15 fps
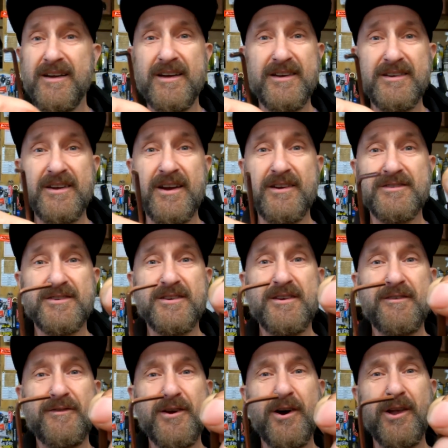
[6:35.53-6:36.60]
You know, so
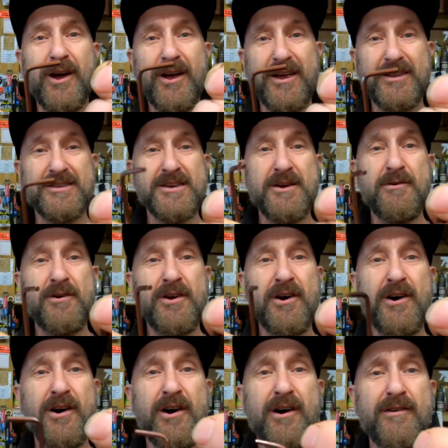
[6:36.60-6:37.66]
you've got like a
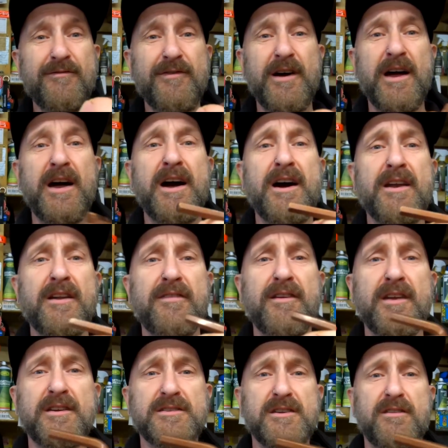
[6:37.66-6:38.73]
2.5, and I
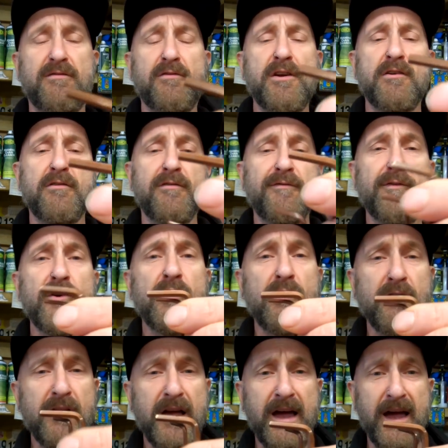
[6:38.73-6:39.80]
think it's a 3 or a
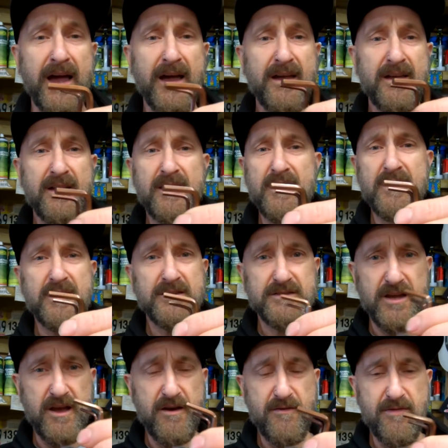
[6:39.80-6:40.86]
4 there.
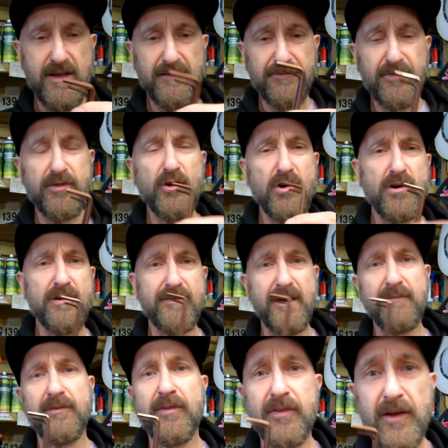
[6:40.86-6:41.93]
So they've thought of
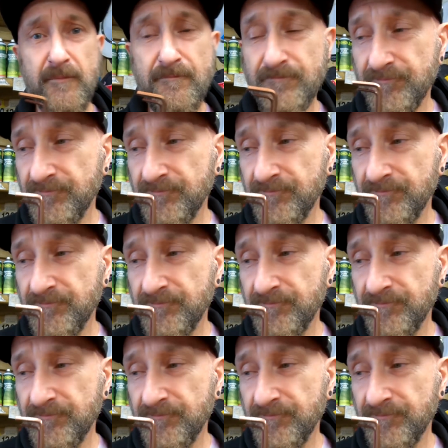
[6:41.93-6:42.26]
everything.